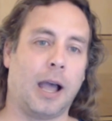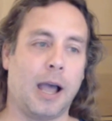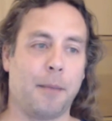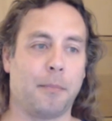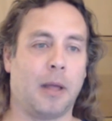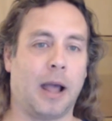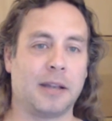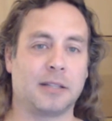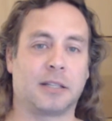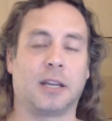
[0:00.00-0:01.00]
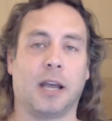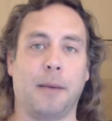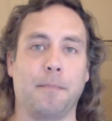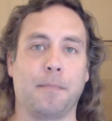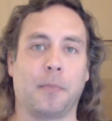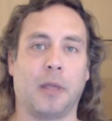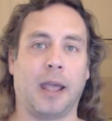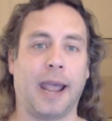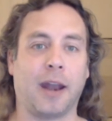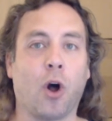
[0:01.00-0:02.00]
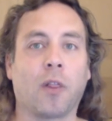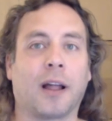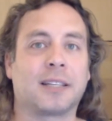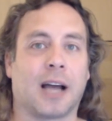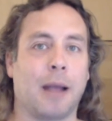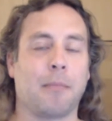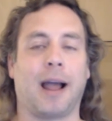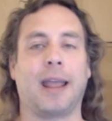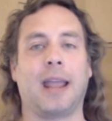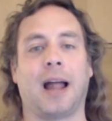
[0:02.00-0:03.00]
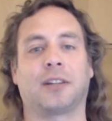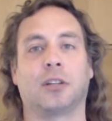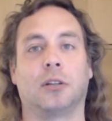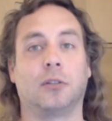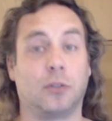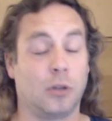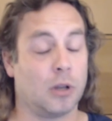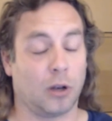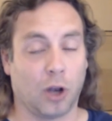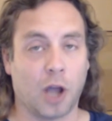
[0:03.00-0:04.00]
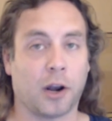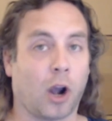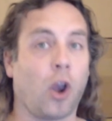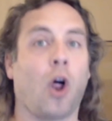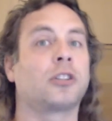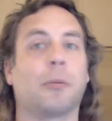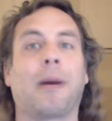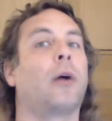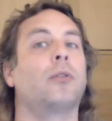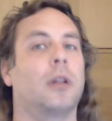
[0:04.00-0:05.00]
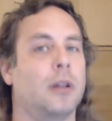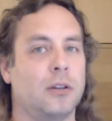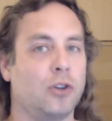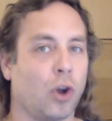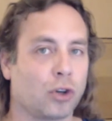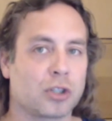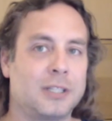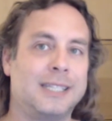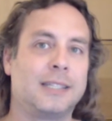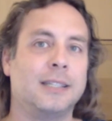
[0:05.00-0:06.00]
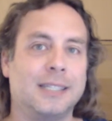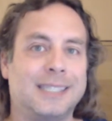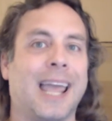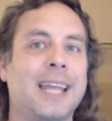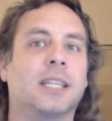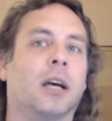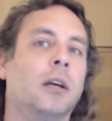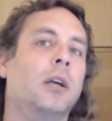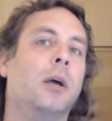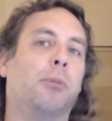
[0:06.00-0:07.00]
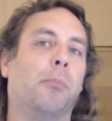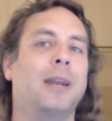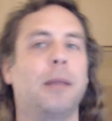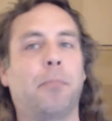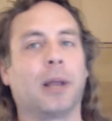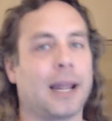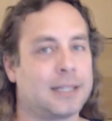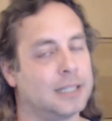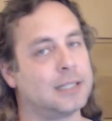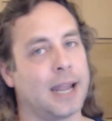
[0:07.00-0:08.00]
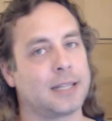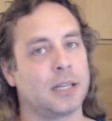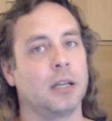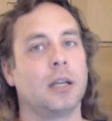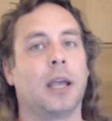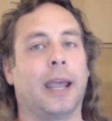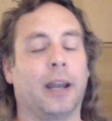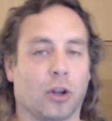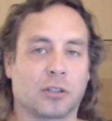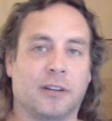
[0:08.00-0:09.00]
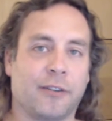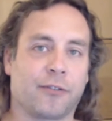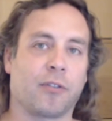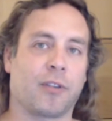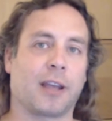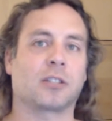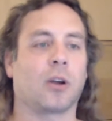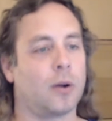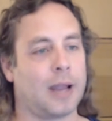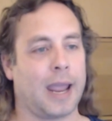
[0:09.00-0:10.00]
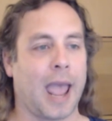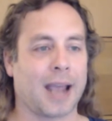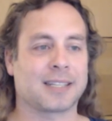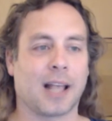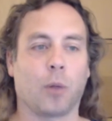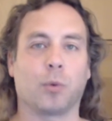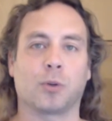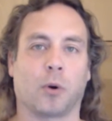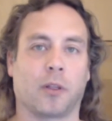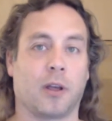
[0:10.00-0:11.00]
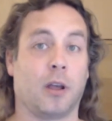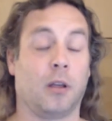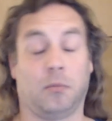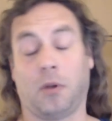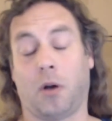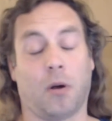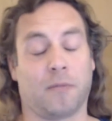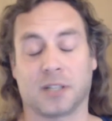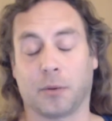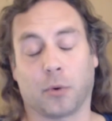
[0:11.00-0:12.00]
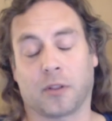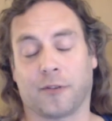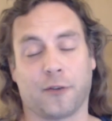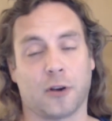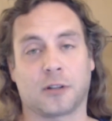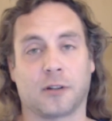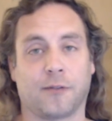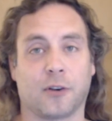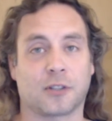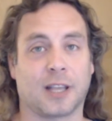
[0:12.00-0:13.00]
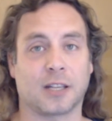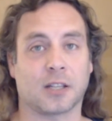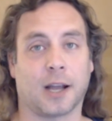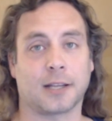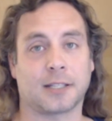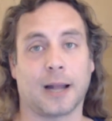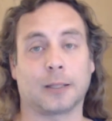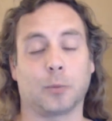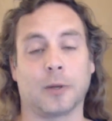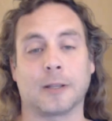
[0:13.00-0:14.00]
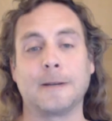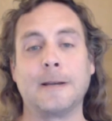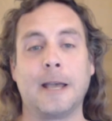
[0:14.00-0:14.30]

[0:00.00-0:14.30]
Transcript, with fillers: Um, and um, in all that time, I had to learn a lot about not just data, but manipulating data in lots of different things. So Excel was one of the obviously one of the first first things that I started with.